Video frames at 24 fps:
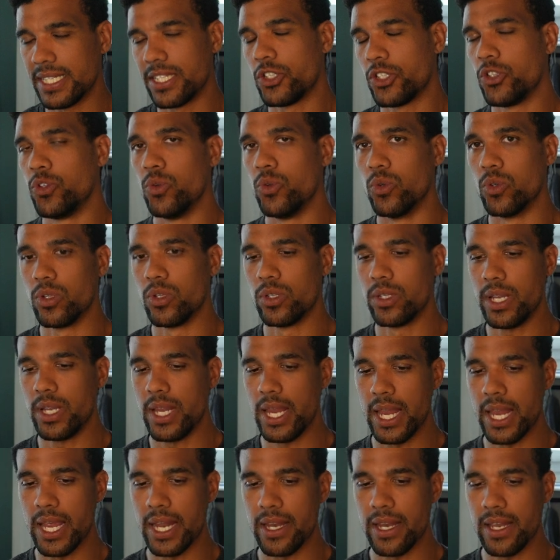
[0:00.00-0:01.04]
a tool.
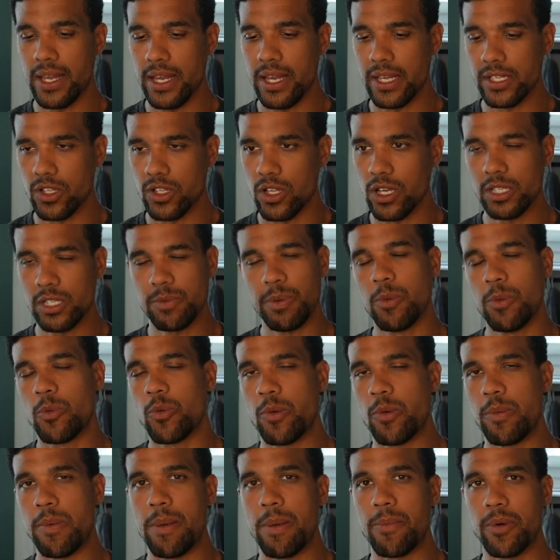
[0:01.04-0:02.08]
And as long as people
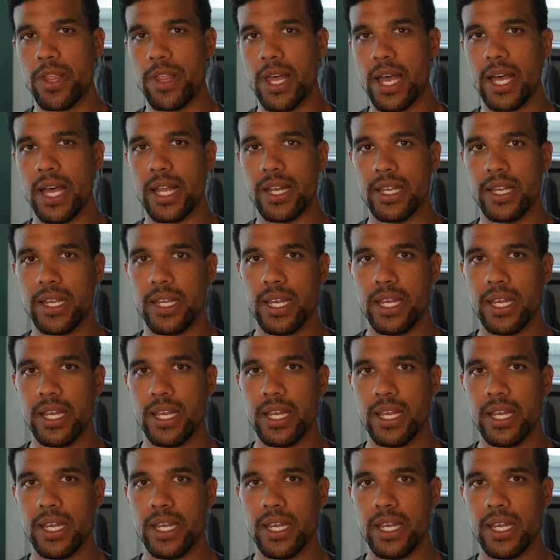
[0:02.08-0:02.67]
remember that,